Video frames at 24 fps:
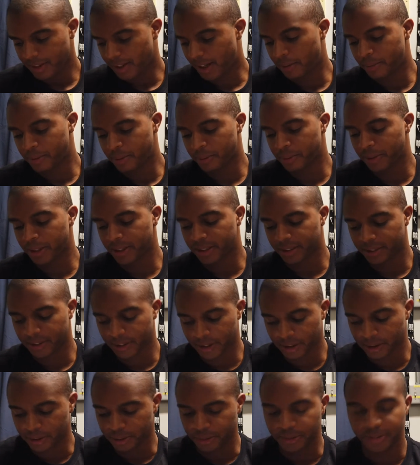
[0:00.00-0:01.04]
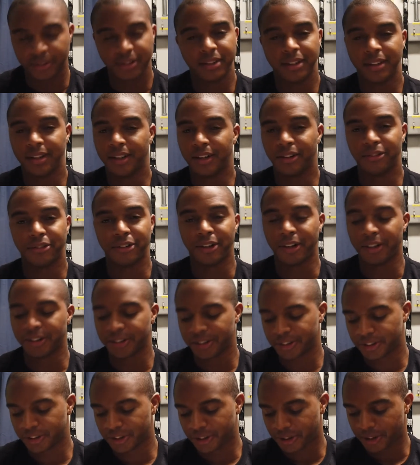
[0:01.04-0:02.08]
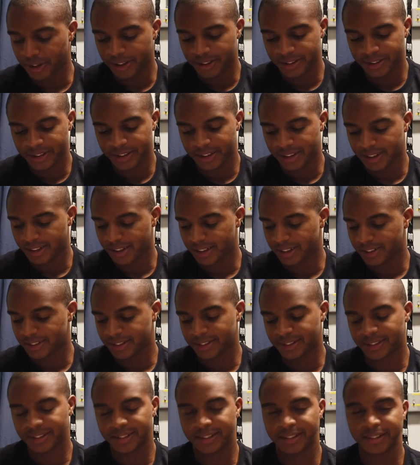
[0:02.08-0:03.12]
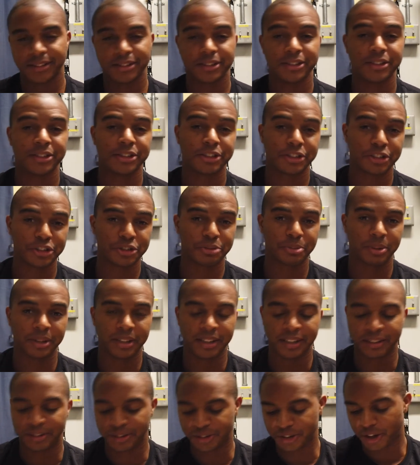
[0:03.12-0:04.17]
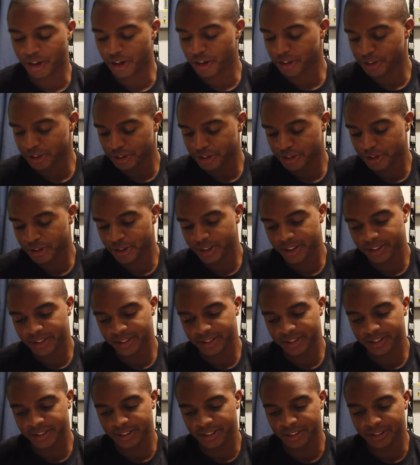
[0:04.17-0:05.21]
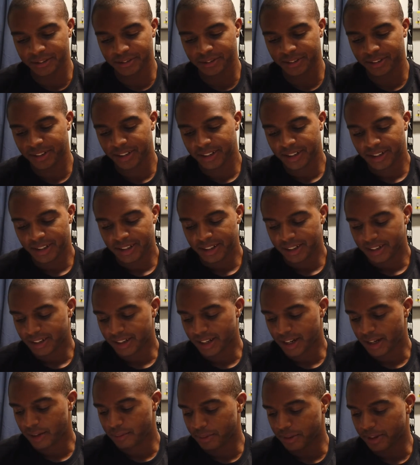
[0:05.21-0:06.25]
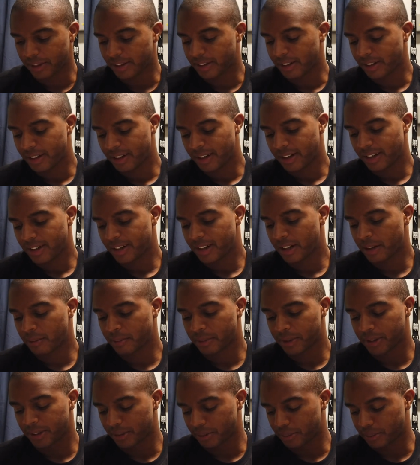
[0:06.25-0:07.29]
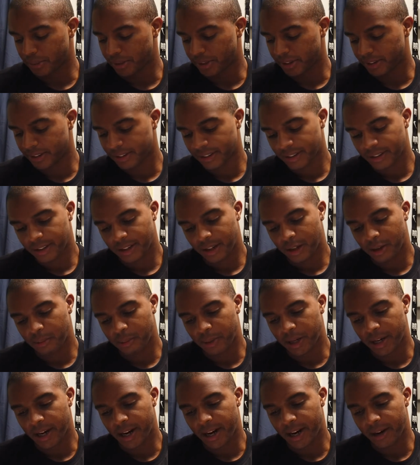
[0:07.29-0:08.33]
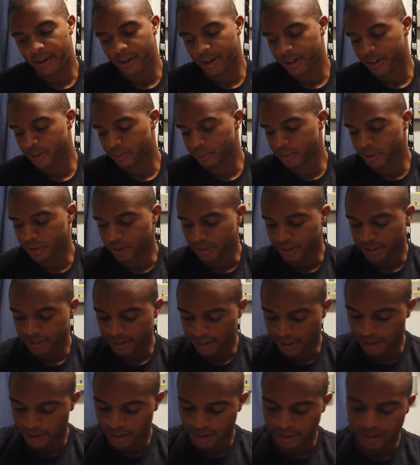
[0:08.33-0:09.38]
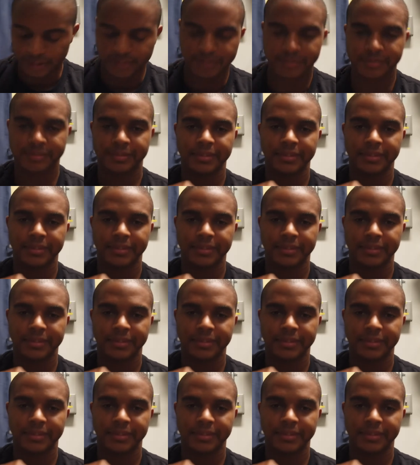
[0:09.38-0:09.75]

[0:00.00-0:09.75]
I've been making notes of all this crazy ass, excuse my language, all this crazy stuff that I've been coming up with about how I can build it. Alright,